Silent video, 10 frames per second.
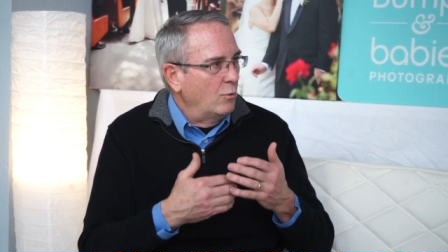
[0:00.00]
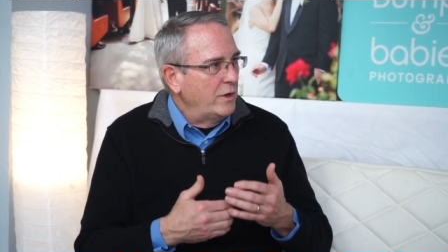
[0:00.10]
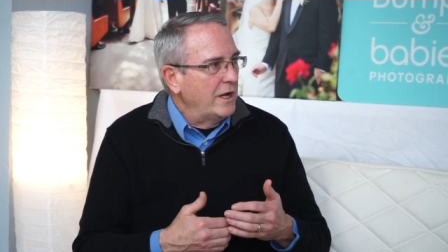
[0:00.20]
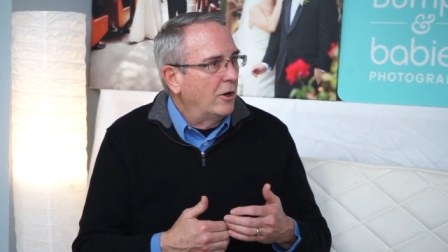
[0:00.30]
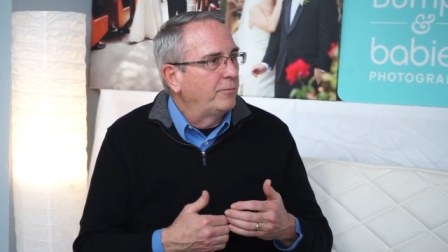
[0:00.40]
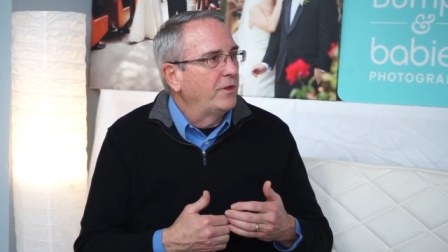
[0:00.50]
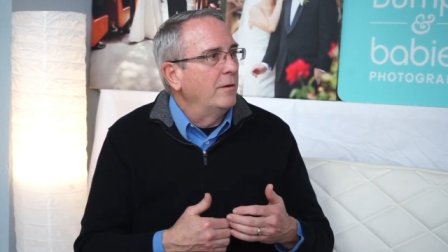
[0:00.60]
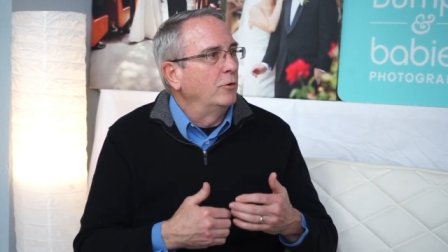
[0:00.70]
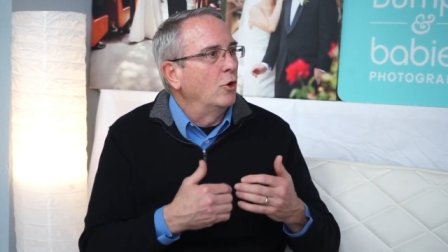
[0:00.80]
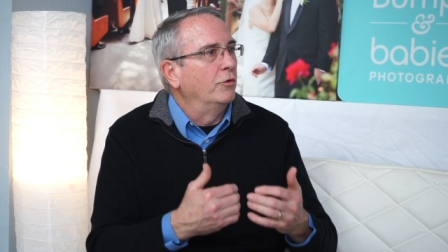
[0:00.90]
and we
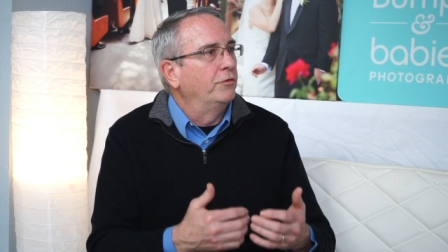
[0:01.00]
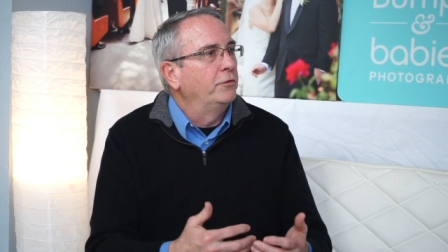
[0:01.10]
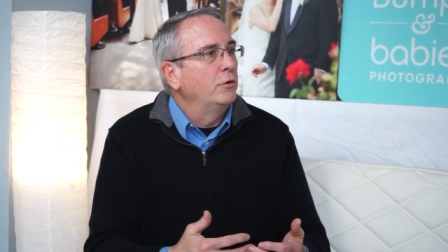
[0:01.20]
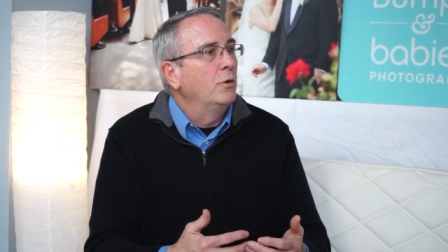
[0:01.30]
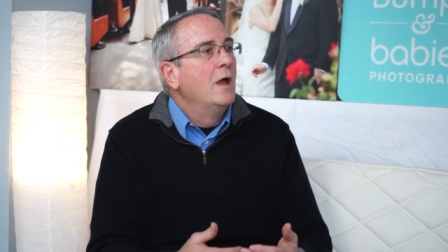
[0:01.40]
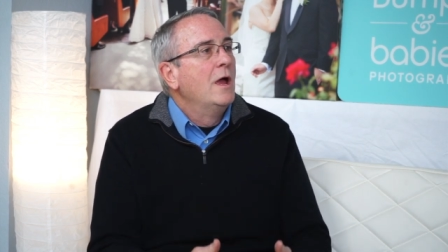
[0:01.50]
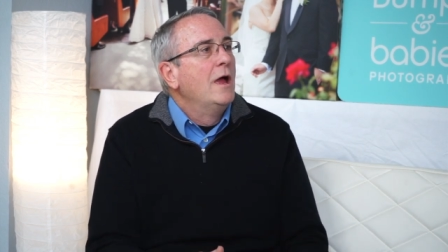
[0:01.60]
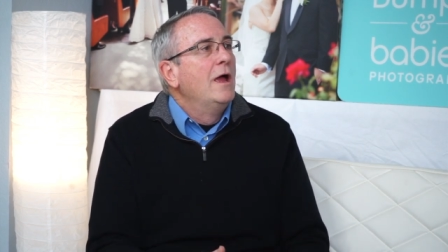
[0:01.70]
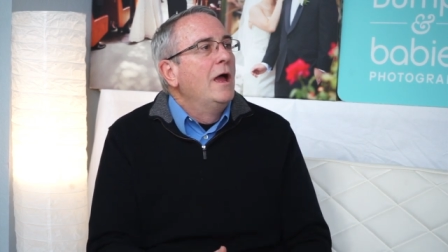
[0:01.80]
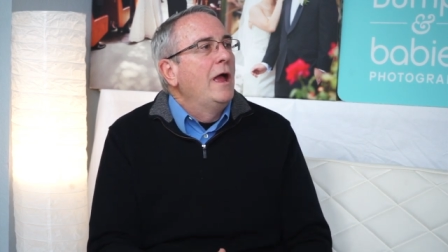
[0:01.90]
help them go
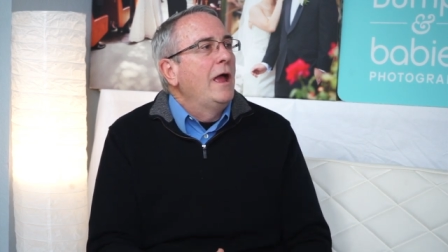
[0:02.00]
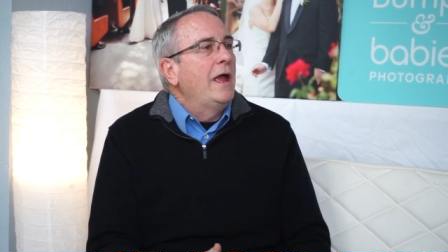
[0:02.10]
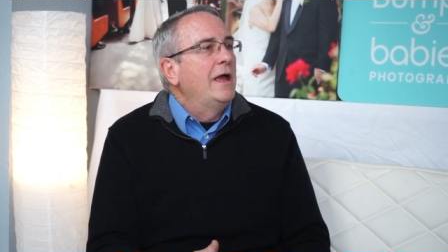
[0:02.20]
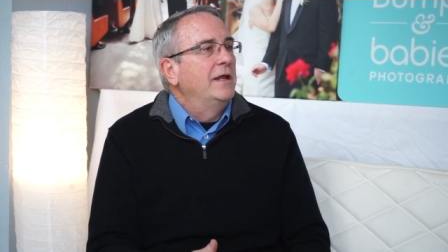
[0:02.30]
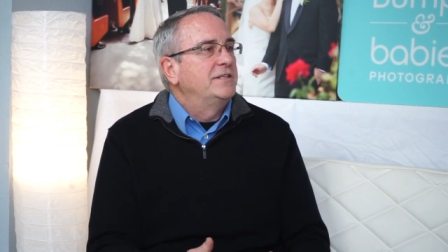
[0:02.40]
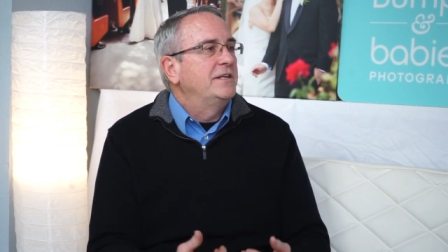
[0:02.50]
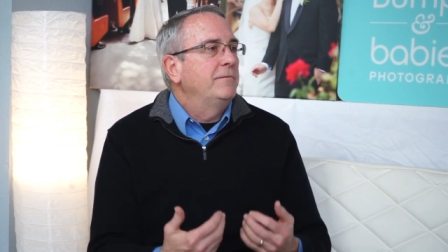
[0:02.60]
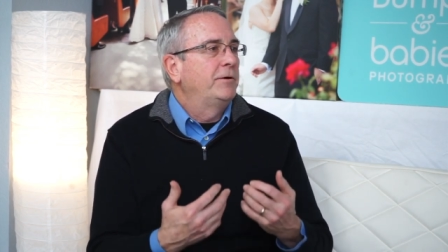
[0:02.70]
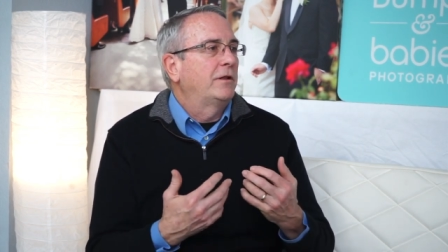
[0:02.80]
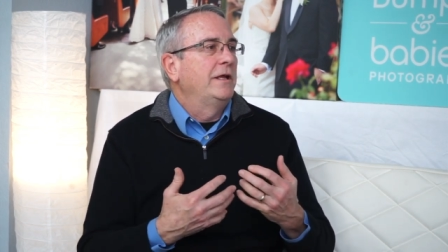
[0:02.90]
through
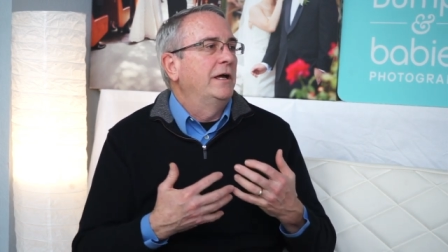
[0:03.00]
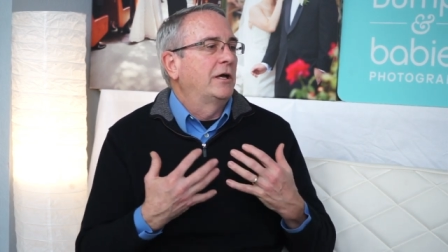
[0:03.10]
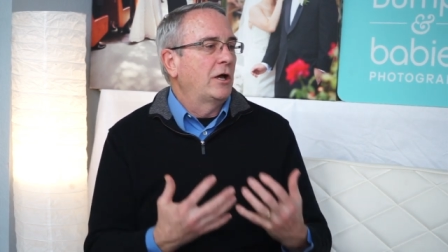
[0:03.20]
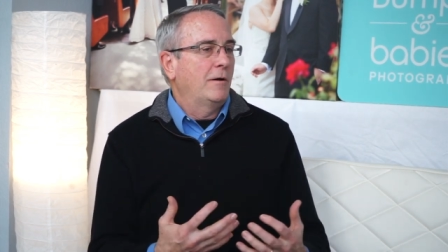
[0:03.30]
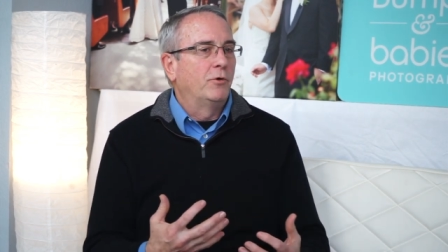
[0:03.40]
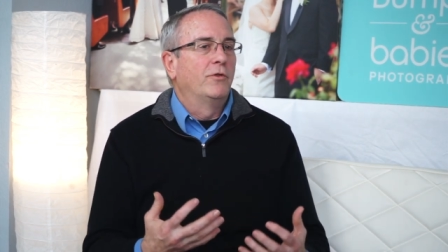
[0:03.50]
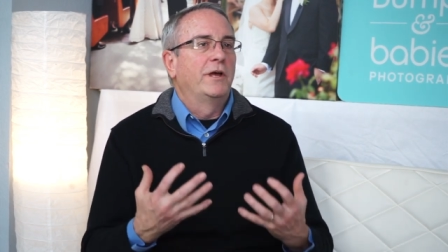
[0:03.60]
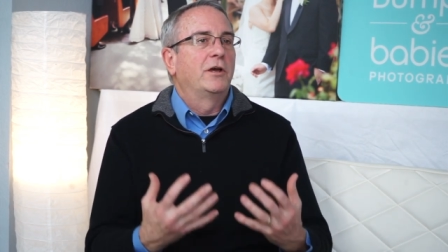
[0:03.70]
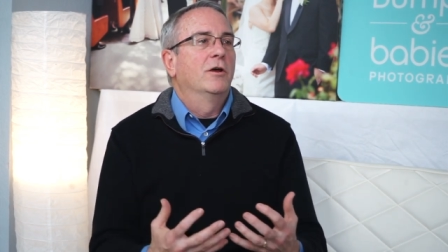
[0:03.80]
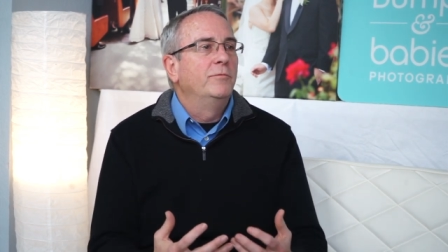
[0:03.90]
and typically a
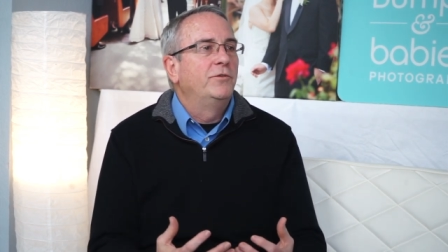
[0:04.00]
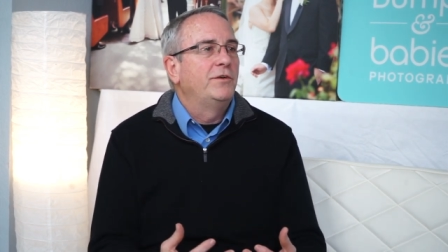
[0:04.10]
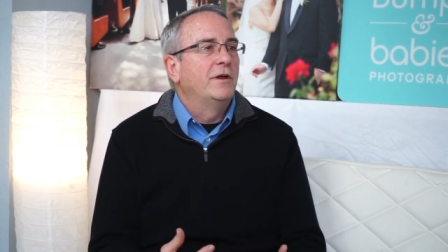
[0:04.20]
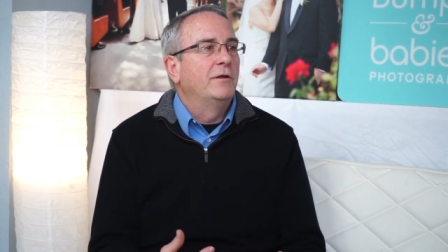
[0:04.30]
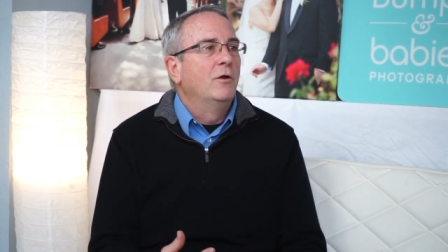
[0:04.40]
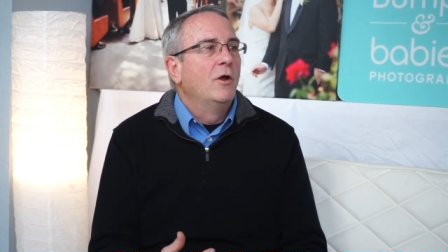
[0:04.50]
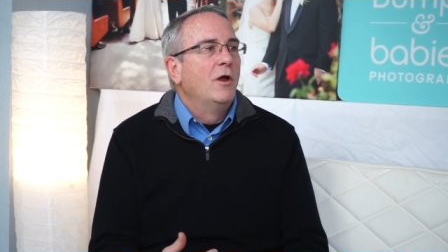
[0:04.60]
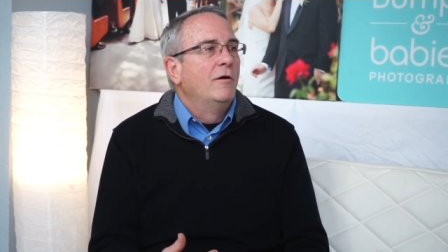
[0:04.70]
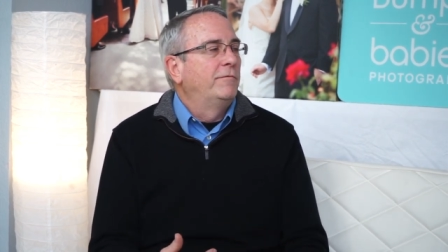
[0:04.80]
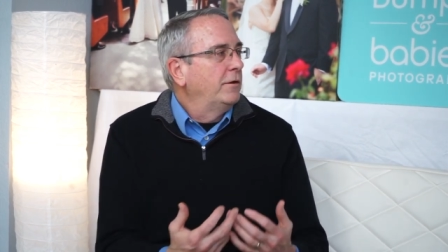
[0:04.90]
couple that comes
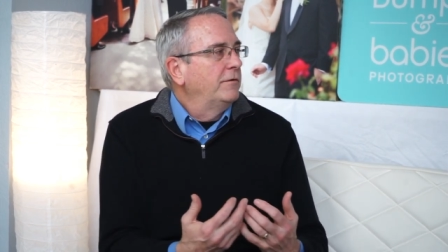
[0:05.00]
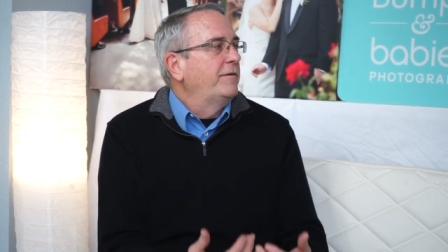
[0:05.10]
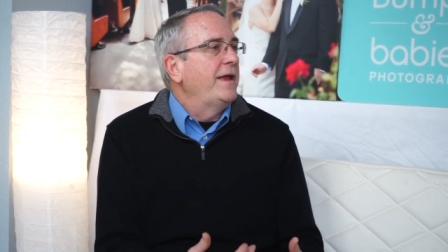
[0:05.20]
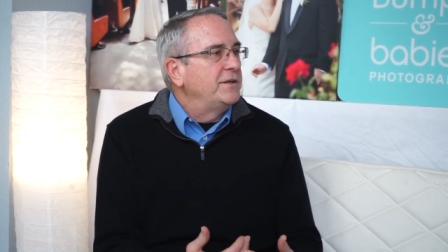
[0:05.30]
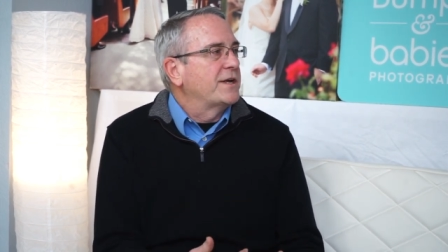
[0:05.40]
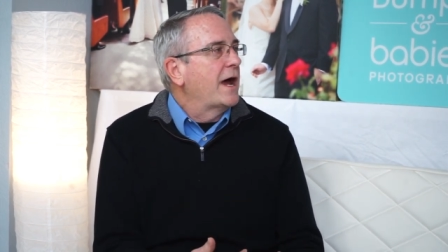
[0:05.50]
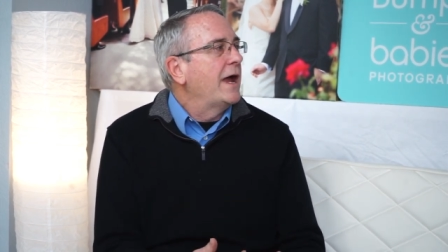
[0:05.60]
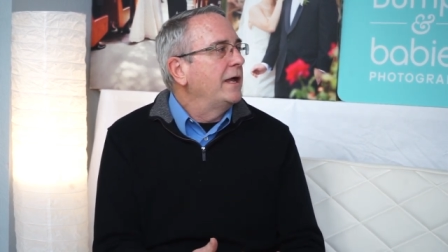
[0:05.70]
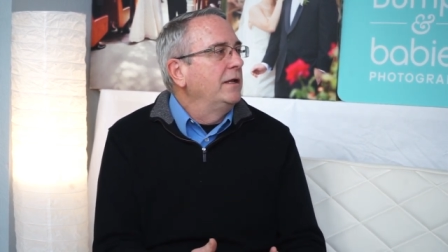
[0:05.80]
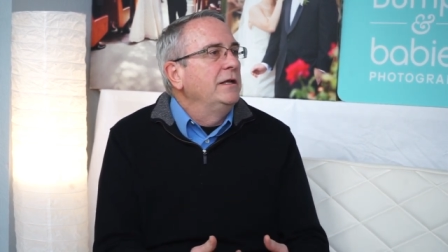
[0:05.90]
in full of
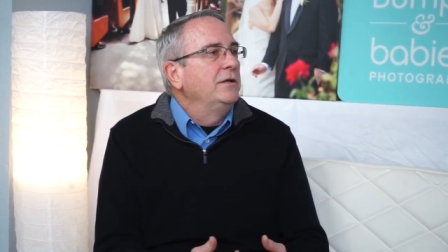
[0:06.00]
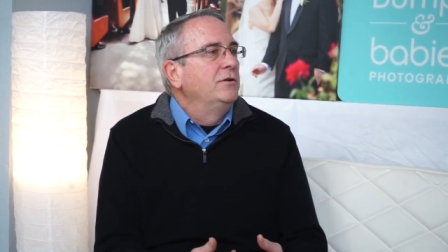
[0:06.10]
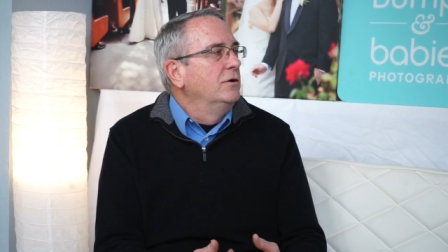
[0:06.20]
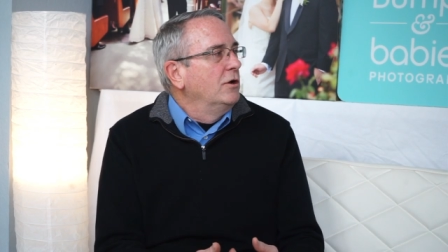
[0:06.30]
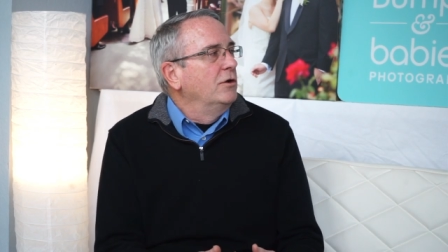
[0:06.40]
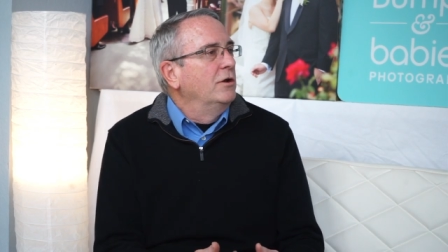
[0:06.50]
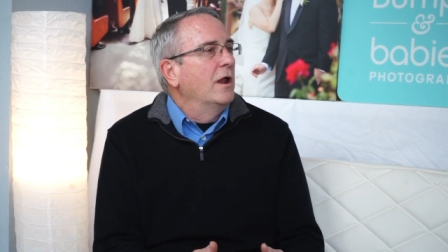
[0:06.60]
anxiety